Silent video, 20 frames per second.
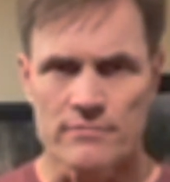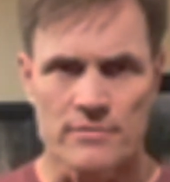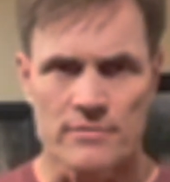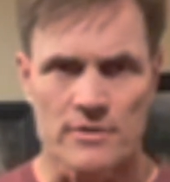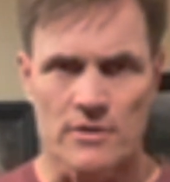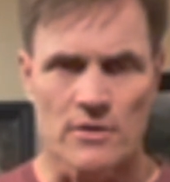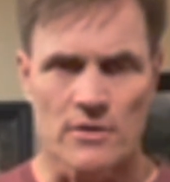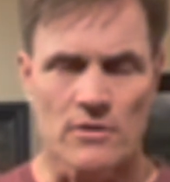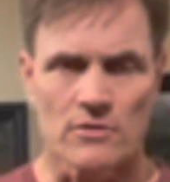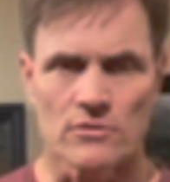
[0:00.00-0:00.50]

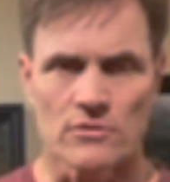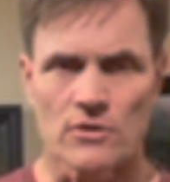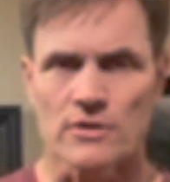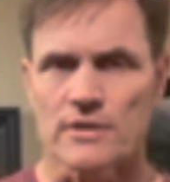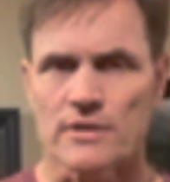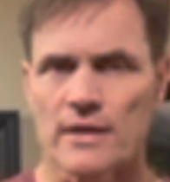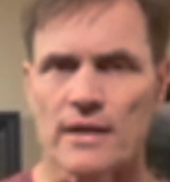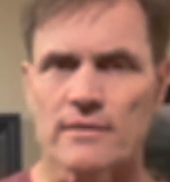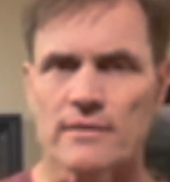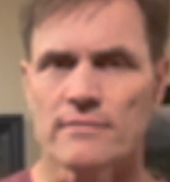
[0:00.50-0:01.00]
you know,
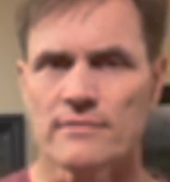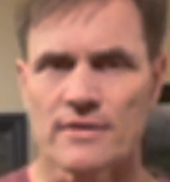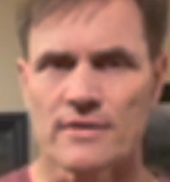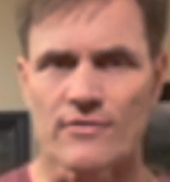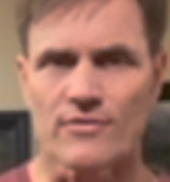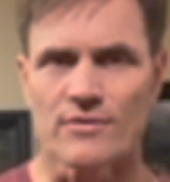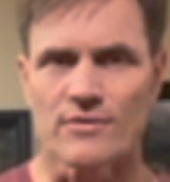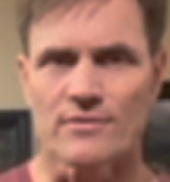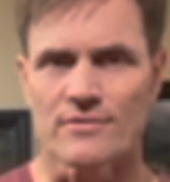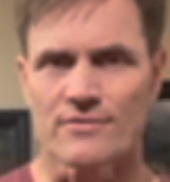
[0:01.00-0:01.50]
looked at
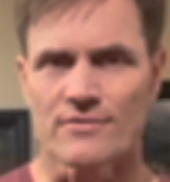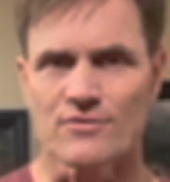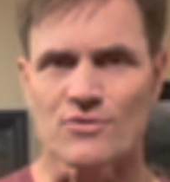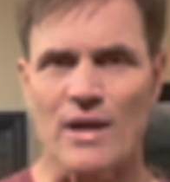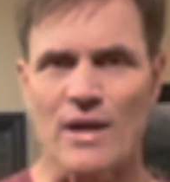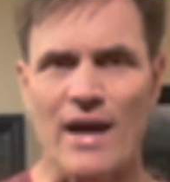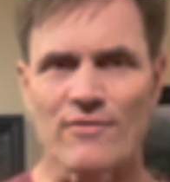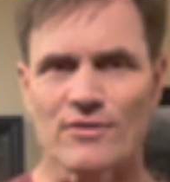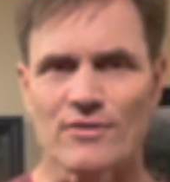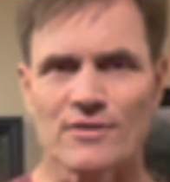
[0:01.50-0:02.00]
different
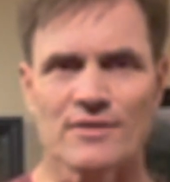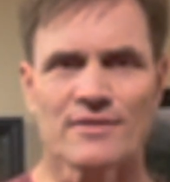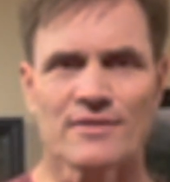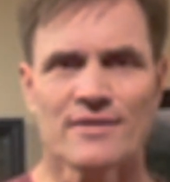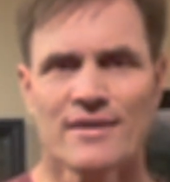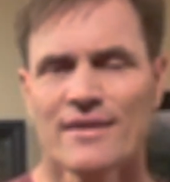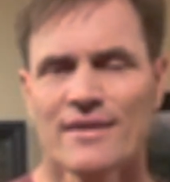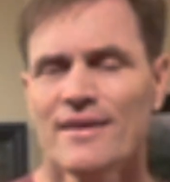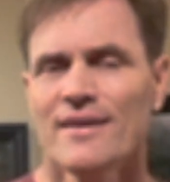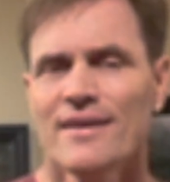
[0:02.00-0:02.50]
travel
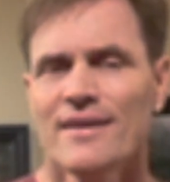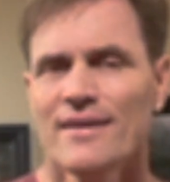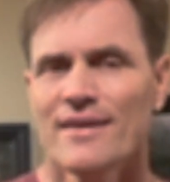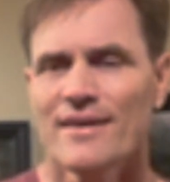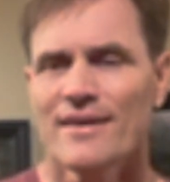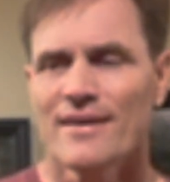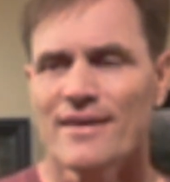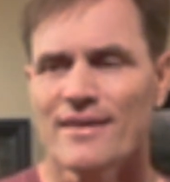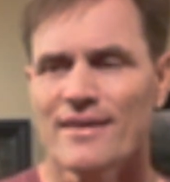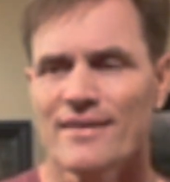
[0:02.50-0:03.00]

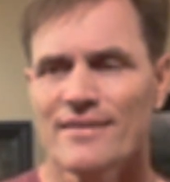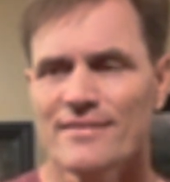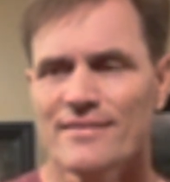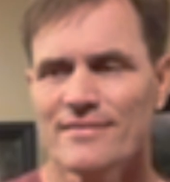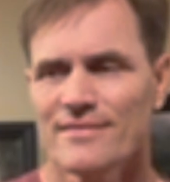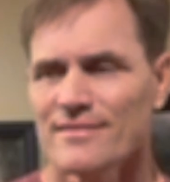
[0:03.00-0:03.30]
uh,